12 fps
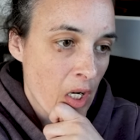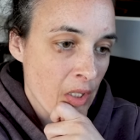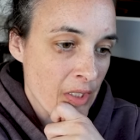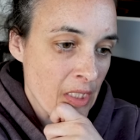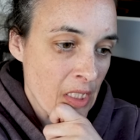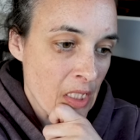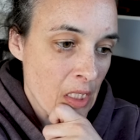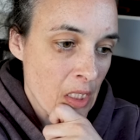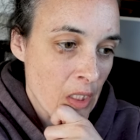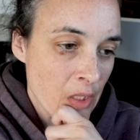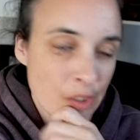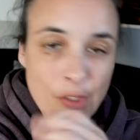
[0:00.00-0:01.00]

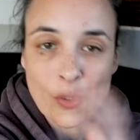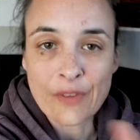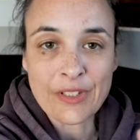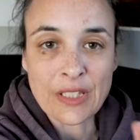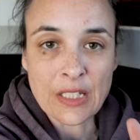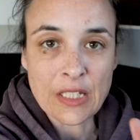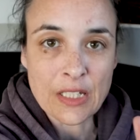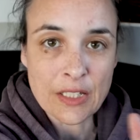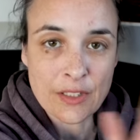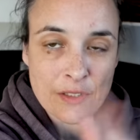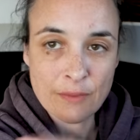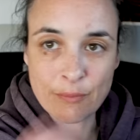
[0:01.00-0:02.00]
until, you know, everything
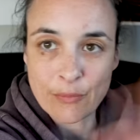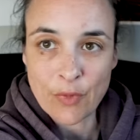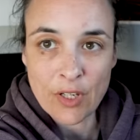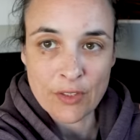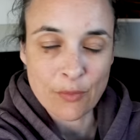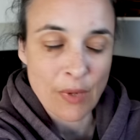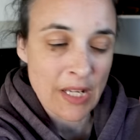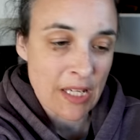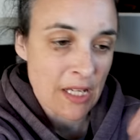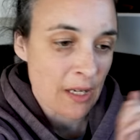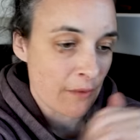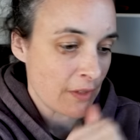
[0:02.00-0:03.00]
is
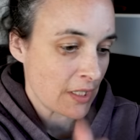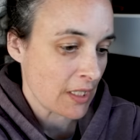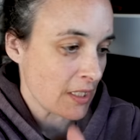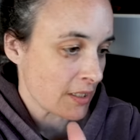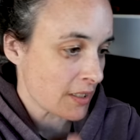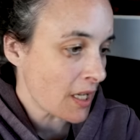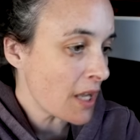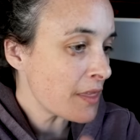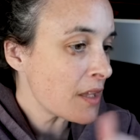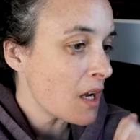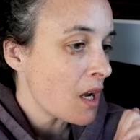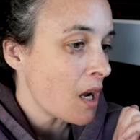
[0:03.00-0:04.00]
ready and everything is done.
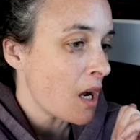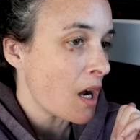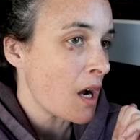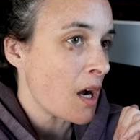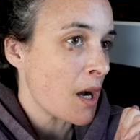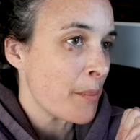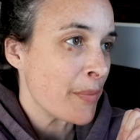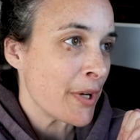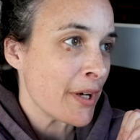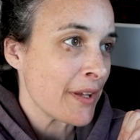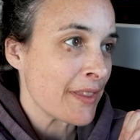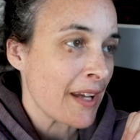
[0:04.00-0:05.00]

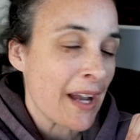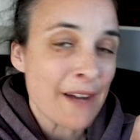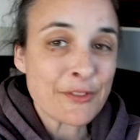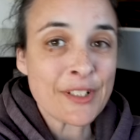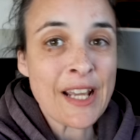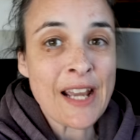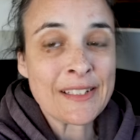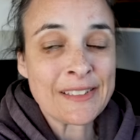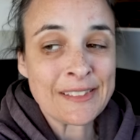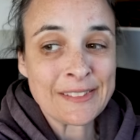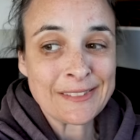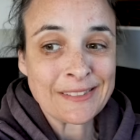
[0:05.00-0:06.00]
But after that,
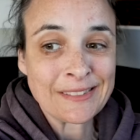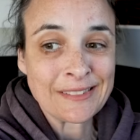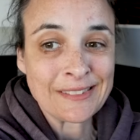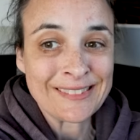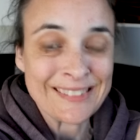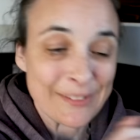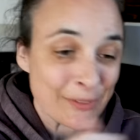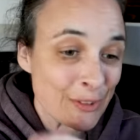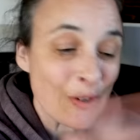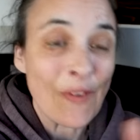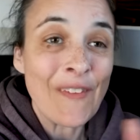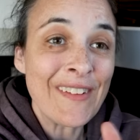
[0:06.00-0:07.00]

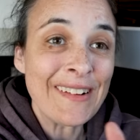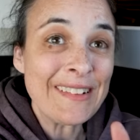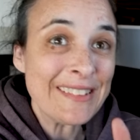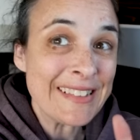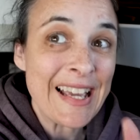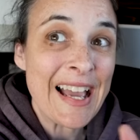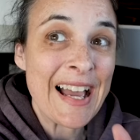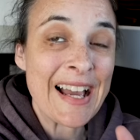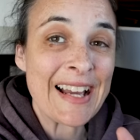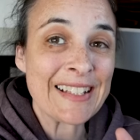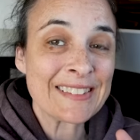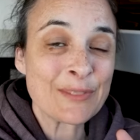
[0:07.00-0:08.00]
after all
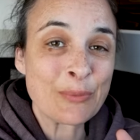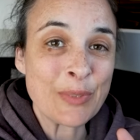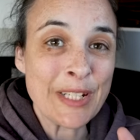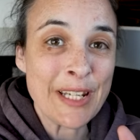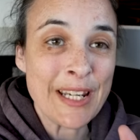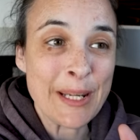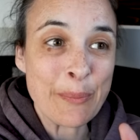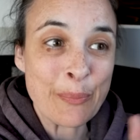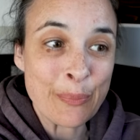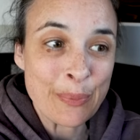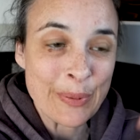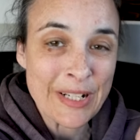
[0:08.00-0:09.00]
that, we
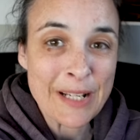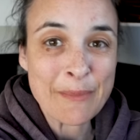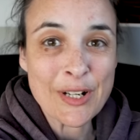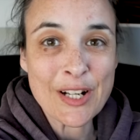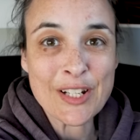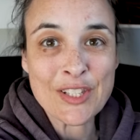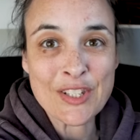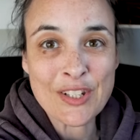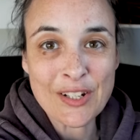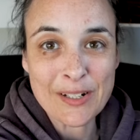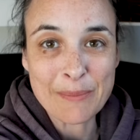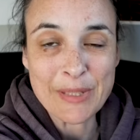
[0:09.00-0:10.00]
pretty much
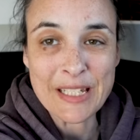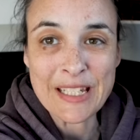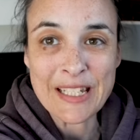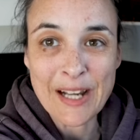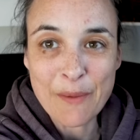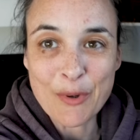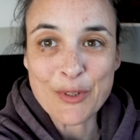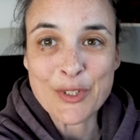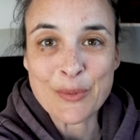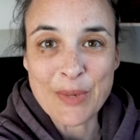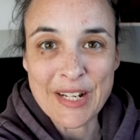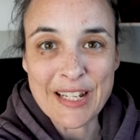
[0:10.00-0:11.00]
gonna be
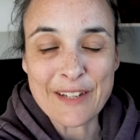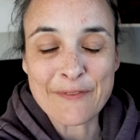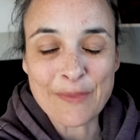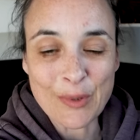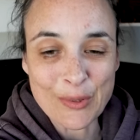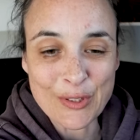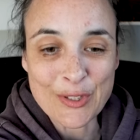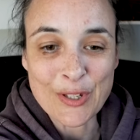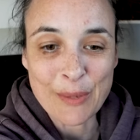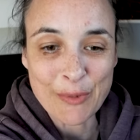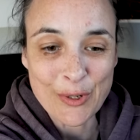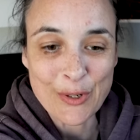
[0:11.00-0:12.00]
almost ready for the
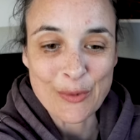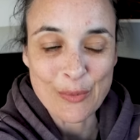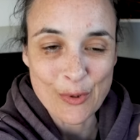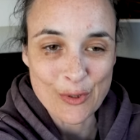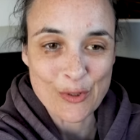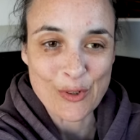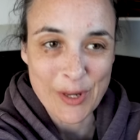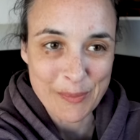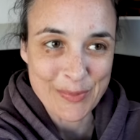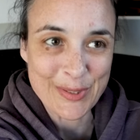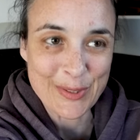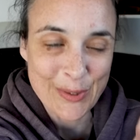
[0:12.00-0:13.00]
summer road
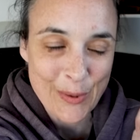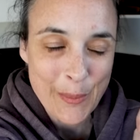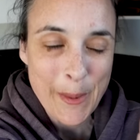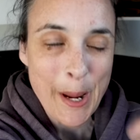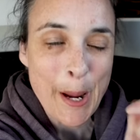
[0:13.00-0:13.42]
trip. So